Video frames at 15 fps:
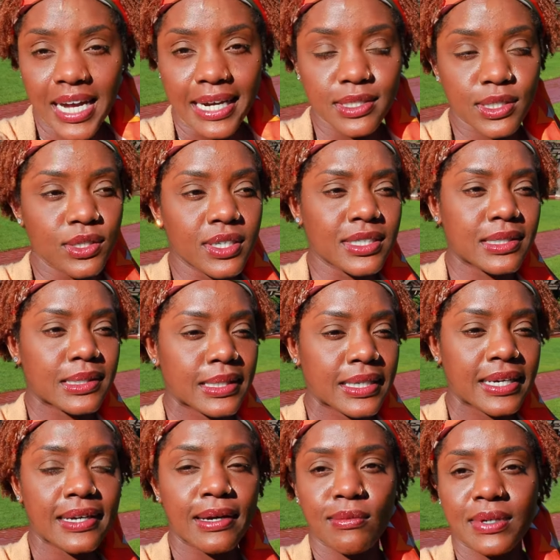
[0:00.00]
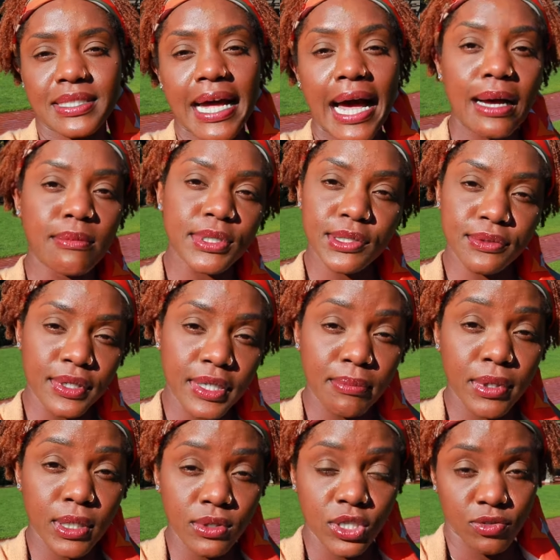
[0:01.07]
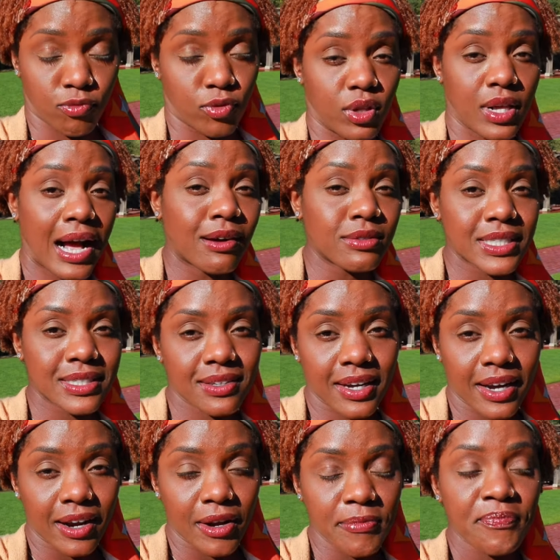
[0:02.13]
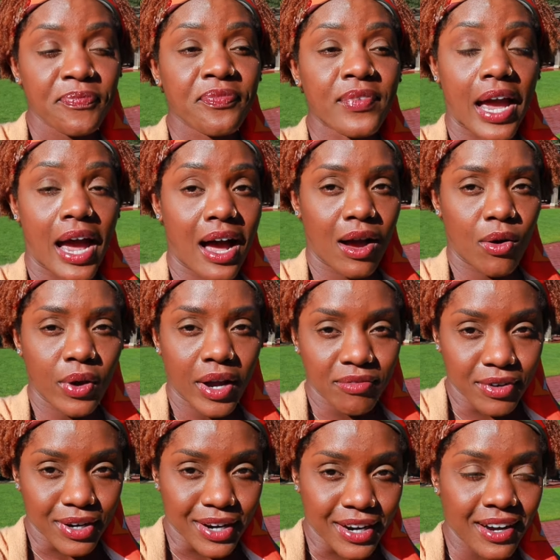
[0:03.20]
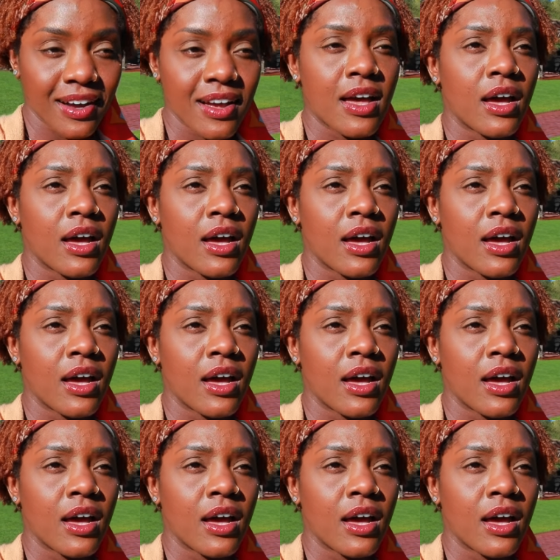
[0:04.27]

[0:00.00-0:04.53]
As you could see, it was absolutely beautiful out there. However,